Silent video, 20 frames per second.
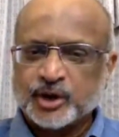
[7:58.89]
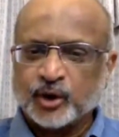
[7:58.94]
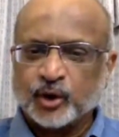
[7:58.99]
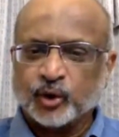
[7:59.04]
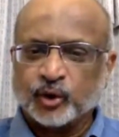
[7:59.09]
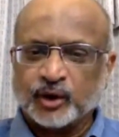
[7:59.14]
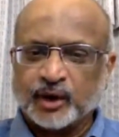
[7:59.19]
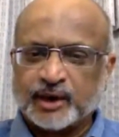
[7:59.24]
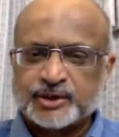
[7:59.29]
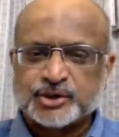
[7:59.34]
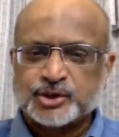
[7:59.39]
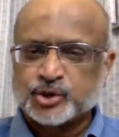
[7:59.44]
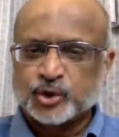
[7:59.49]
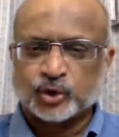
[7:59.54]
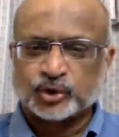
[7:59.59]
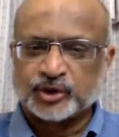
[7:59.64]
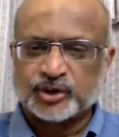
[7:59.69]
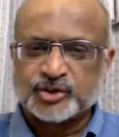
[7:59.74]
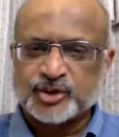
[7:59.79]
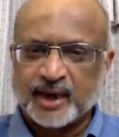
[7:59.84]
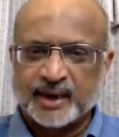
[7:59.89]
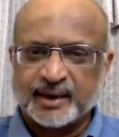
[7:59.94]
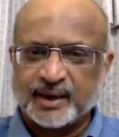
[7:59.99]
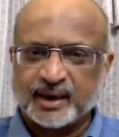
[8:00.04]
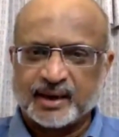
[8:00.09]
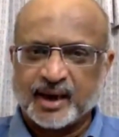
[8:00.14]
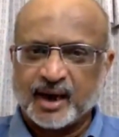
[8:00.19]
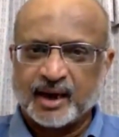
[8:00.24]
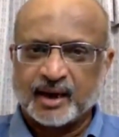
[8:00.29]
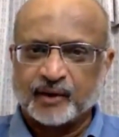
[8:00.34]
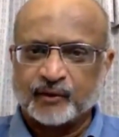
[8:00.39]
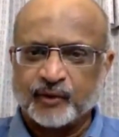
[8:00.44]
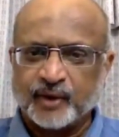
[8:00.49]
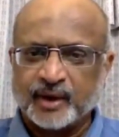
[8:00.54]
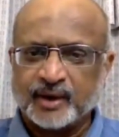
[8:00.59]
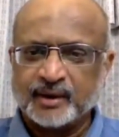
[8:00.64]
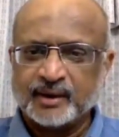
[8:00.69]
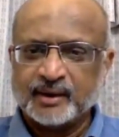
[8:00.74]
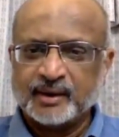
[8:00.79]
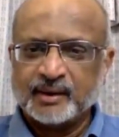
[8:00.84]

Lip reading: oh, let's throw the China card away,